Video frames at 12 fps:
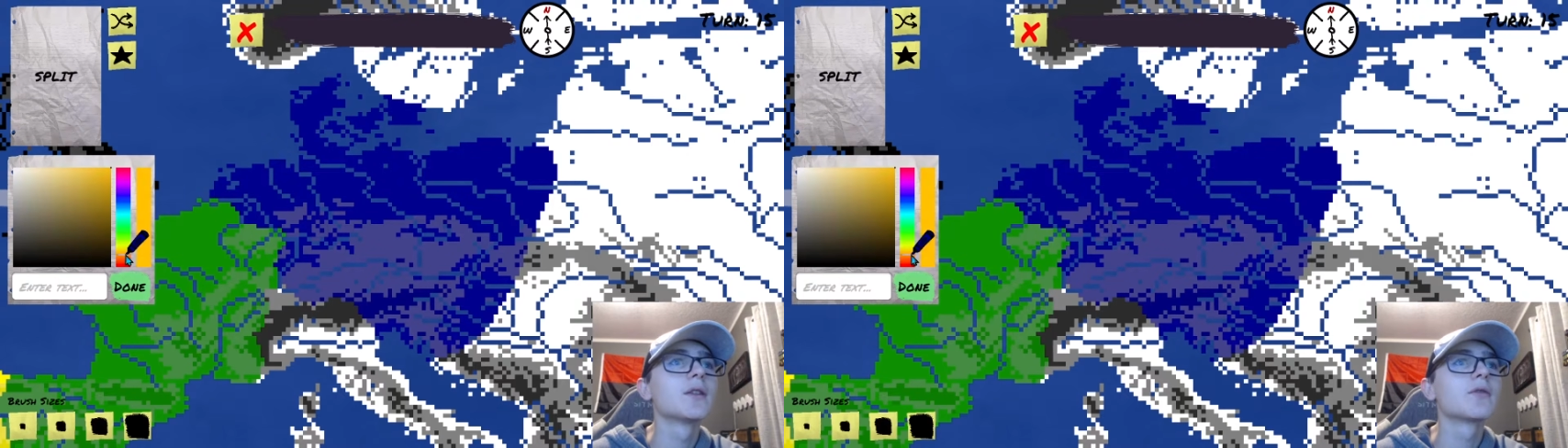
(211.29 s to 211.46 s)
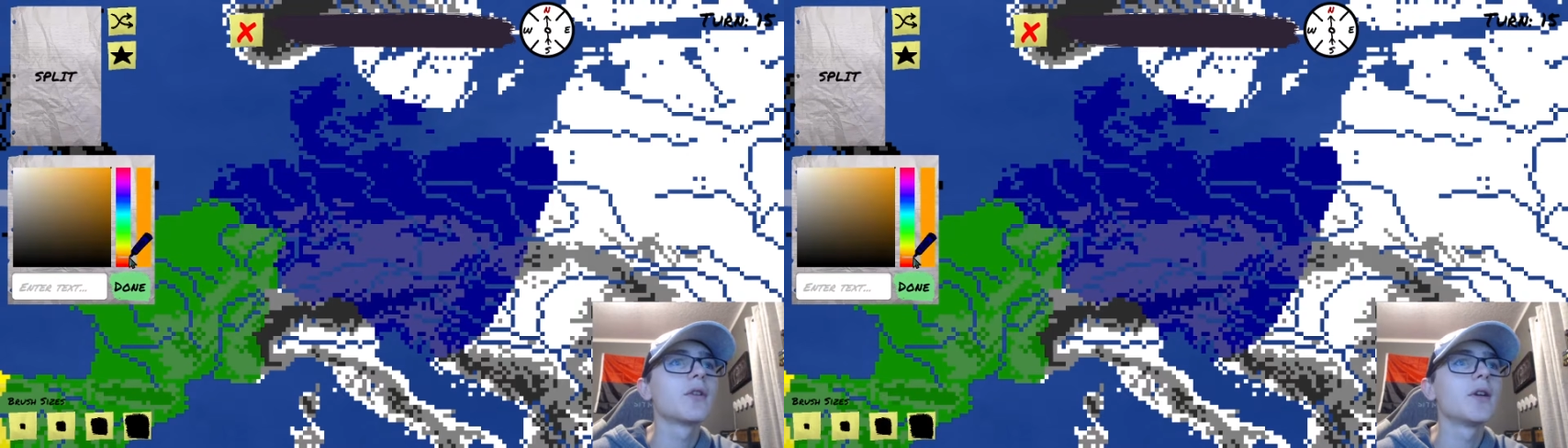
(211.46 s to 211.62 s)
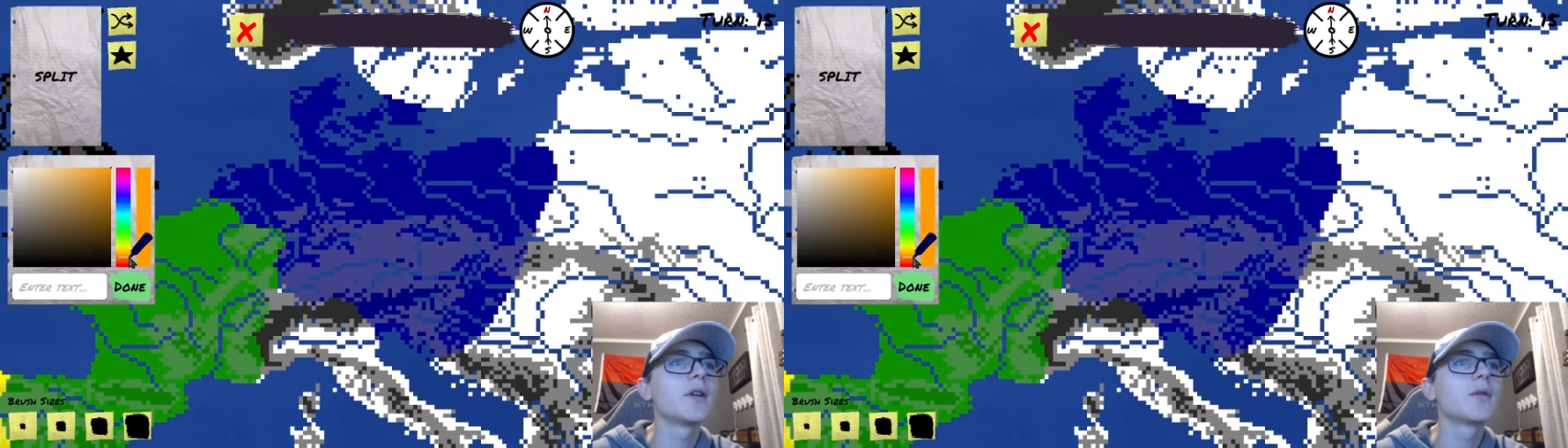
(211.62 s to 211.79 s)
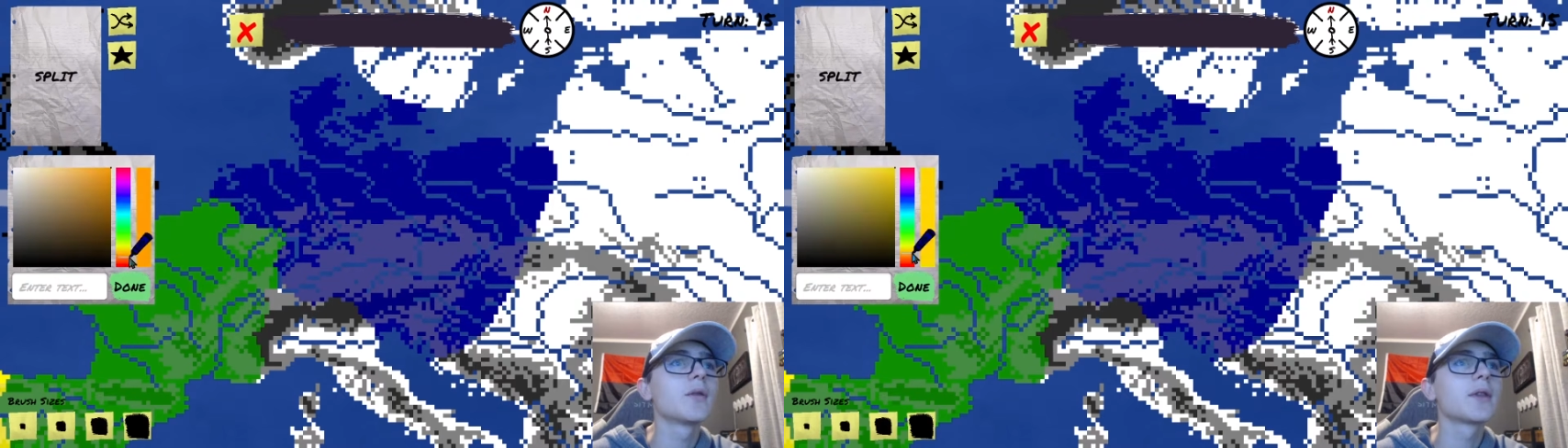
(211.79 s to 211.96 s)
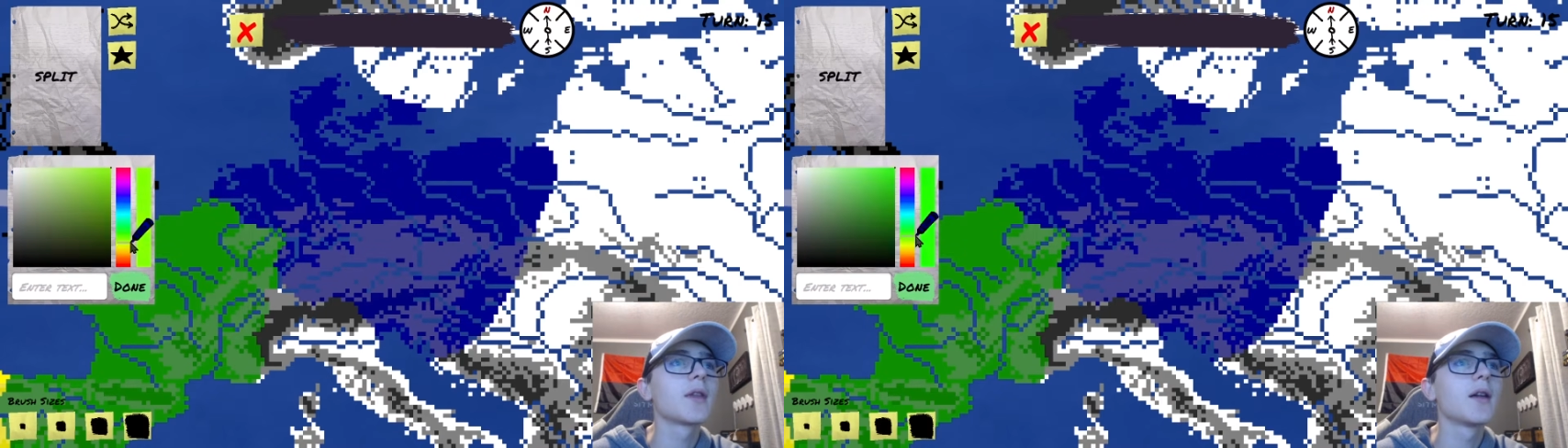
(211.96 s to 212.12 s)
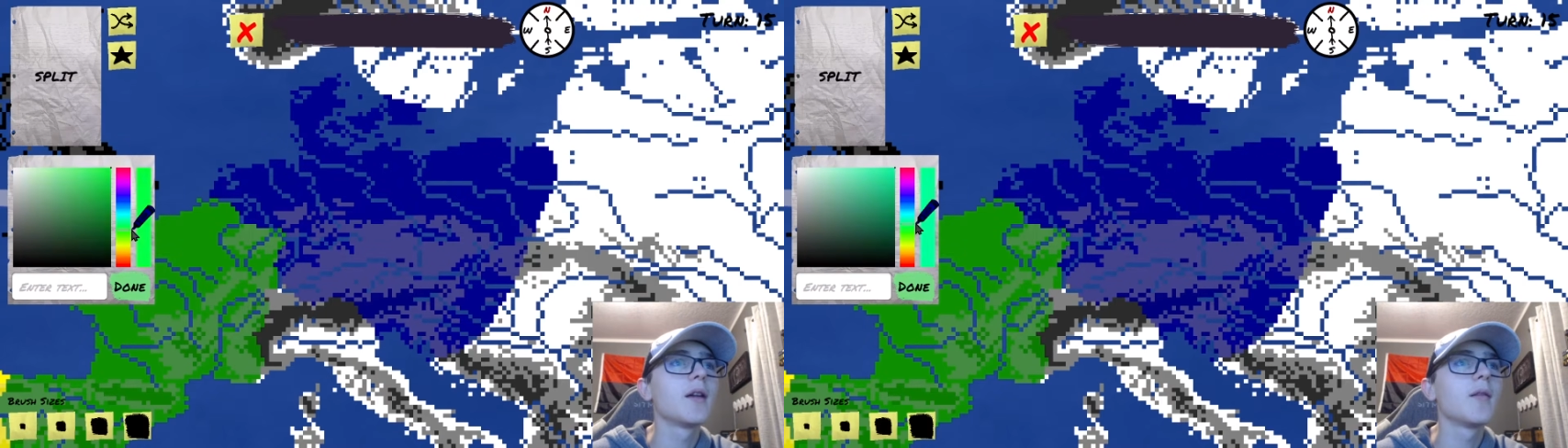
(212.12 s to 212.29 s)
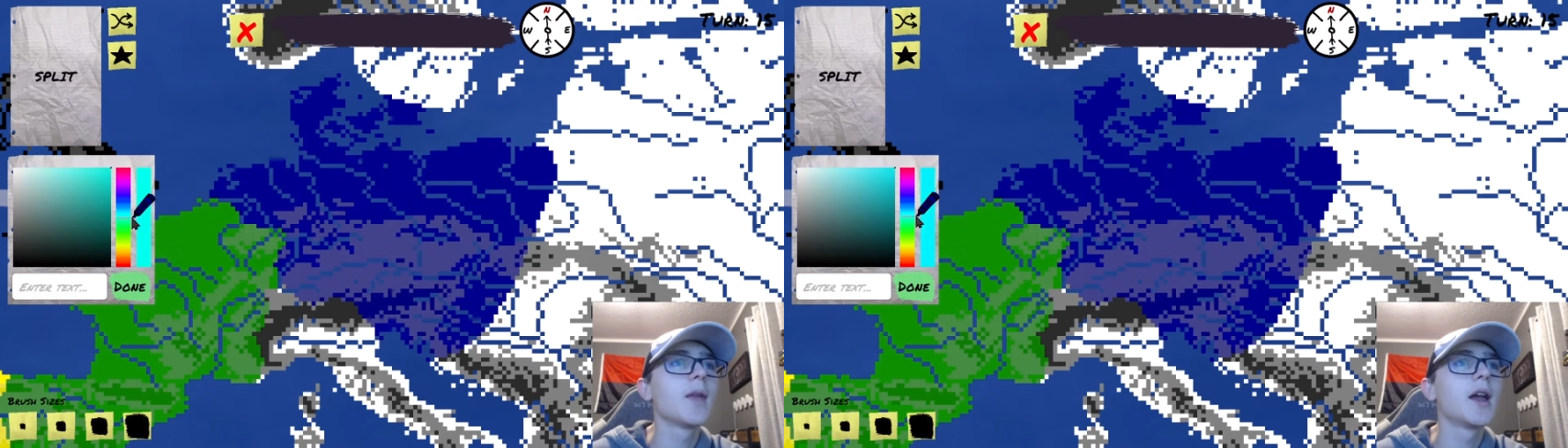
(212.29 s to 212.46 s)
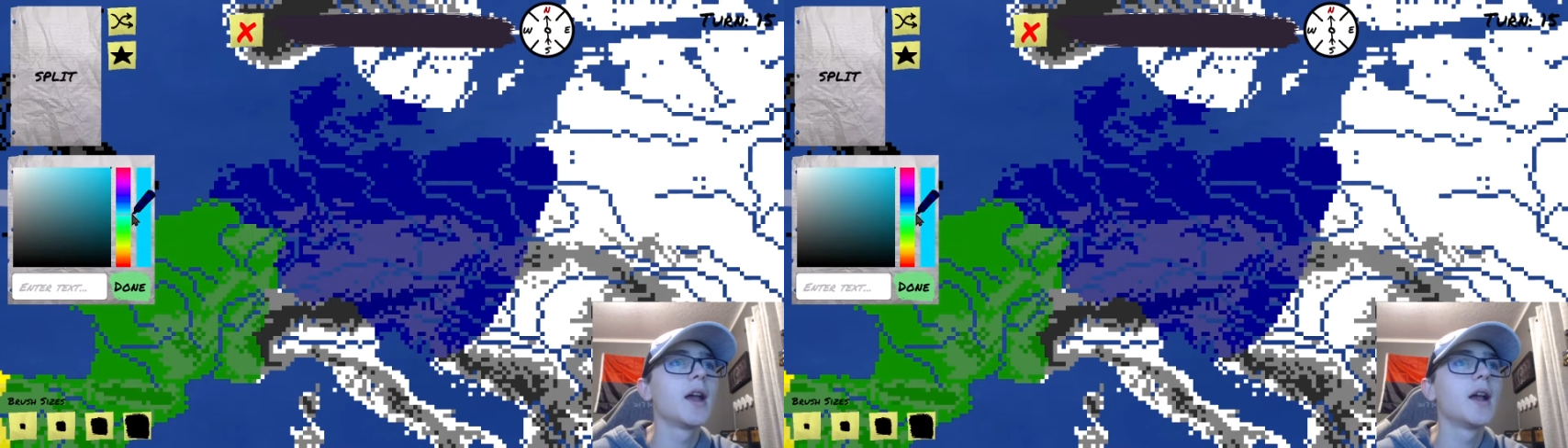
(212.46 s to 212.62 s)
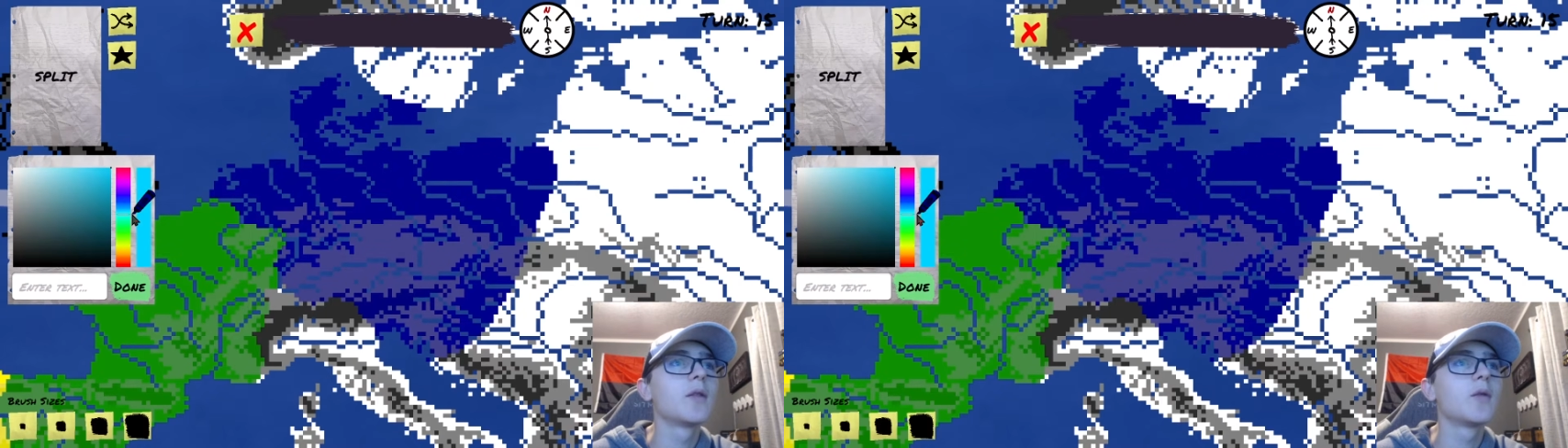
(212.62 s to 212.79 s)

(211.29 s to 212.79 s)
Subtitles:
drawn with them, and